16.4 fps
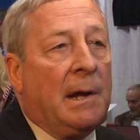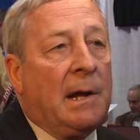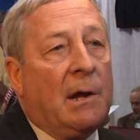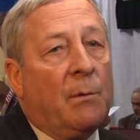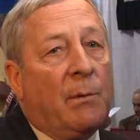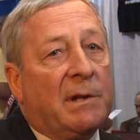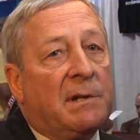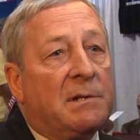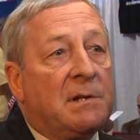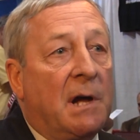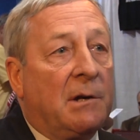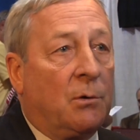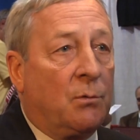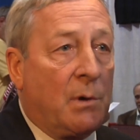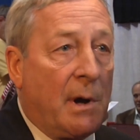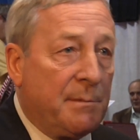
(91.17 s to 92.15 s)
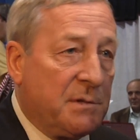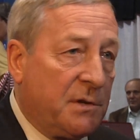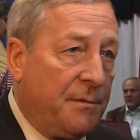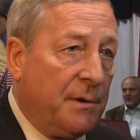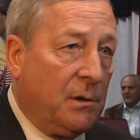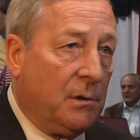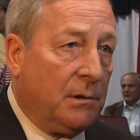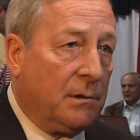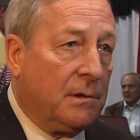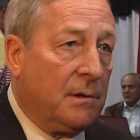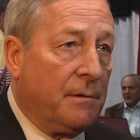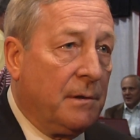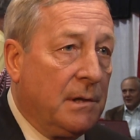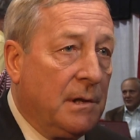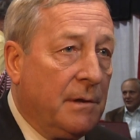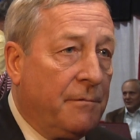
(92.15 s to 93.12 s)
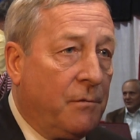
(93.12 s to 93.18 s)
He went to Donald
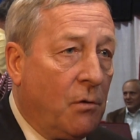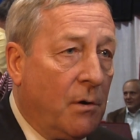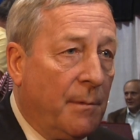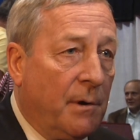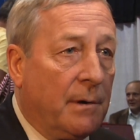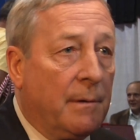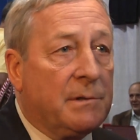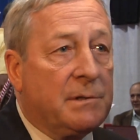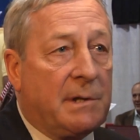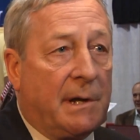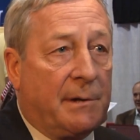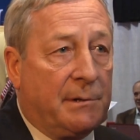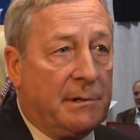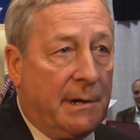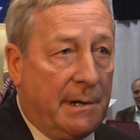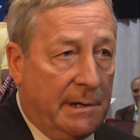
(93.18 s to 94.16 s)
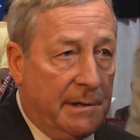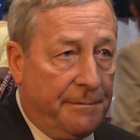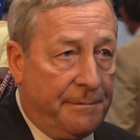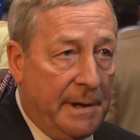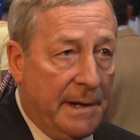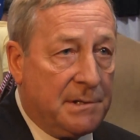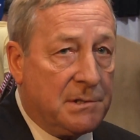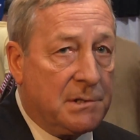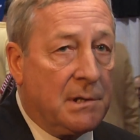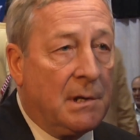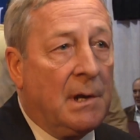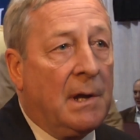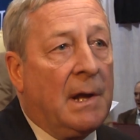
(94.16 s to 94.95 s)
Rumsfeld, the former Secretary of Defense,